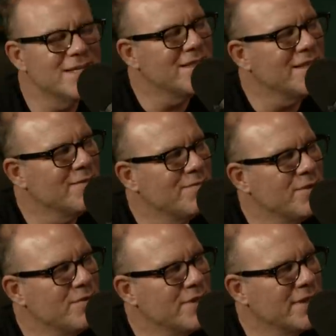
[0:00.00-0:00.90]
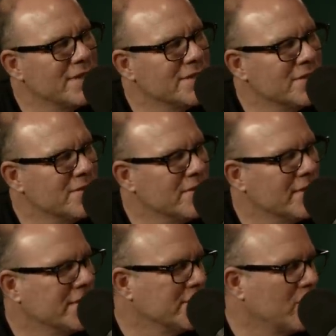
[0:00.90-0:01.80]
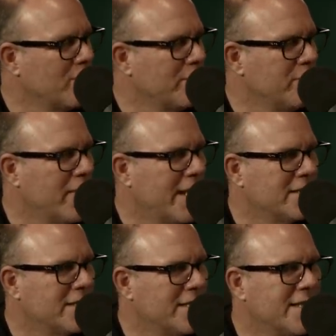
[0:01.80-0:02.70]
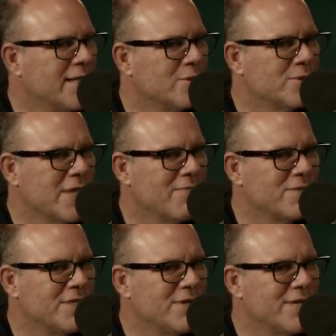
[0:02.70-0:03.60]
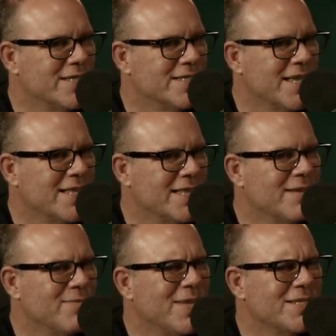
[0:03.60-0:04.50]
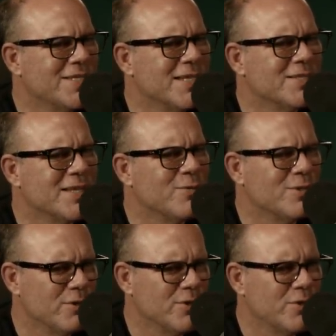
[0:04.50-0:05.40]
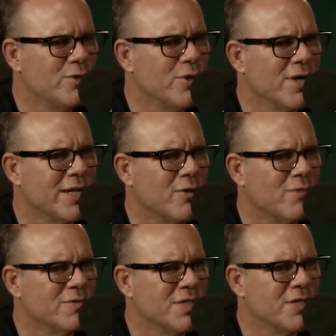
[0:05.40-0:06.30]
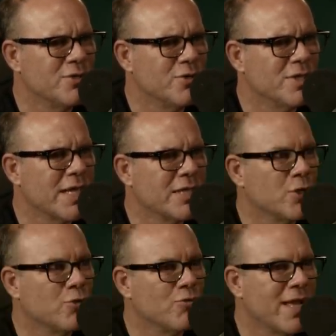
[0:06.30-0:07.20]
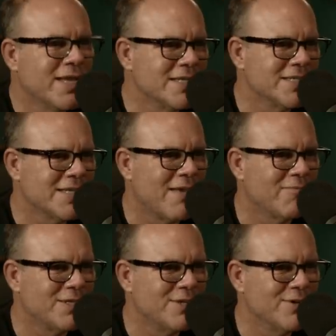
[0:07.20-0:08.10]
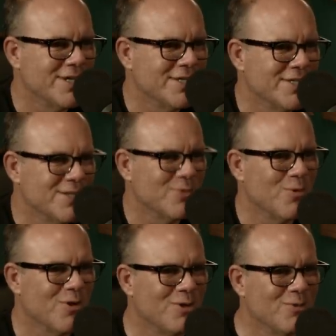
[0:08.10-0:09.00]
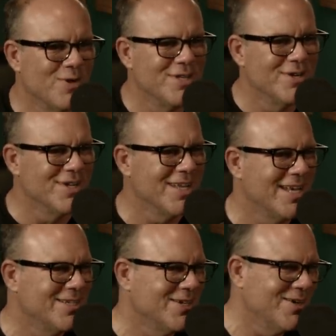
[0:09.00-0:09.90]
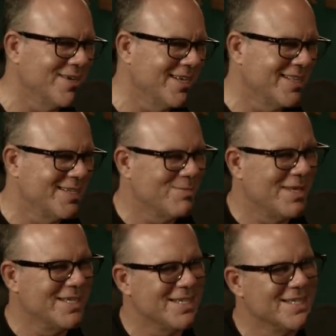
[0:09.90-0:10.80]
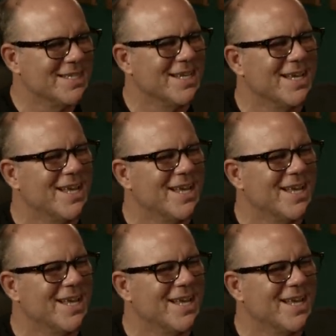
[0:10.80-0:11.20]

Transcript: to think of you like as an as an army brat leading in those cafeterias, and that it makes sense like when you're in New York, and all of a sudden you're in like the grandest cafeterias in the world when you're interning at these places. oh